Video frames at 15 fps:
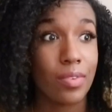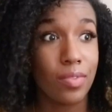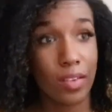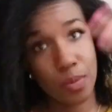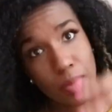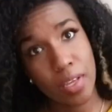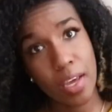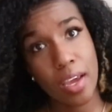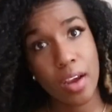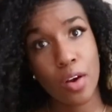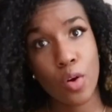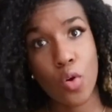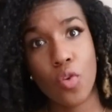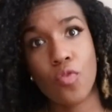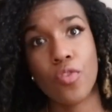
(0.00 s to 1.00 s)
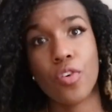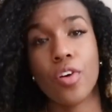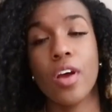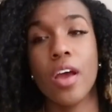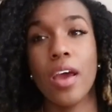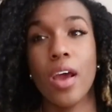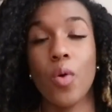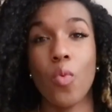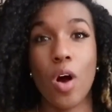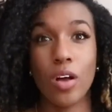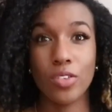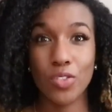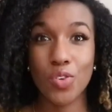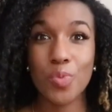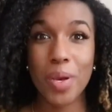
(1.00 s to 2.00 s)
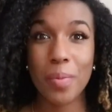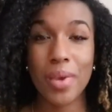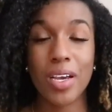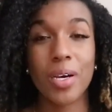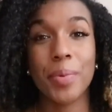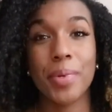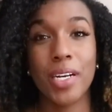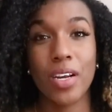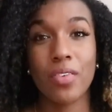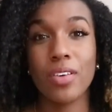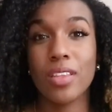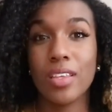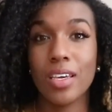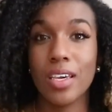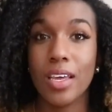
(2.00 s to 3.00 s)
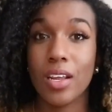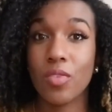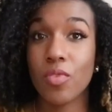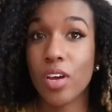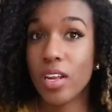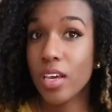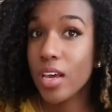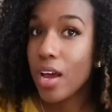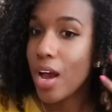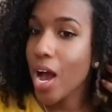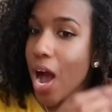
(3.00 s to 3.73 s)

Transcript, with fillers: of flipped the hair over, and while I was doing my makeup and everything, getting ready,